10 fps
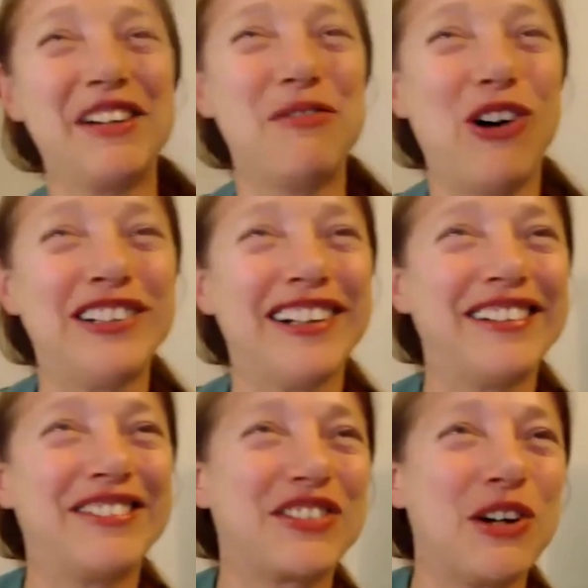bottle
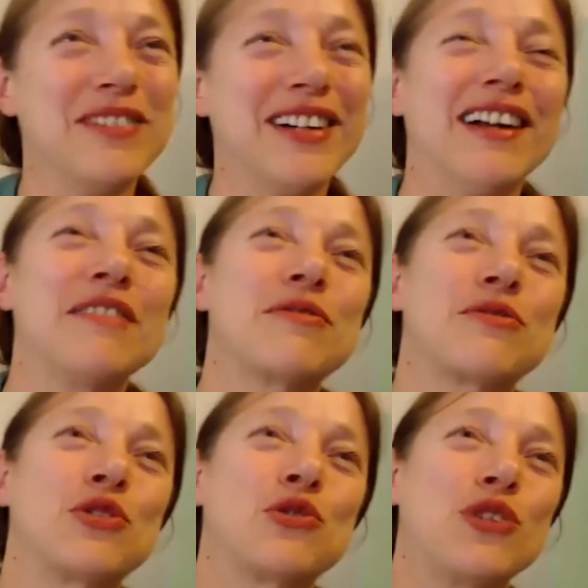from
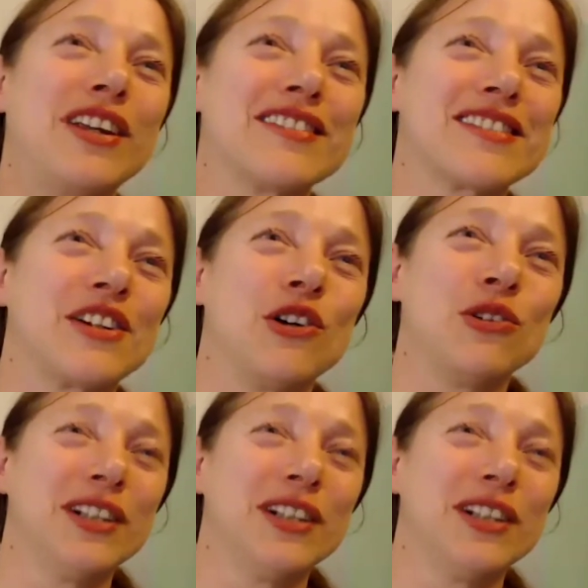2 years ago.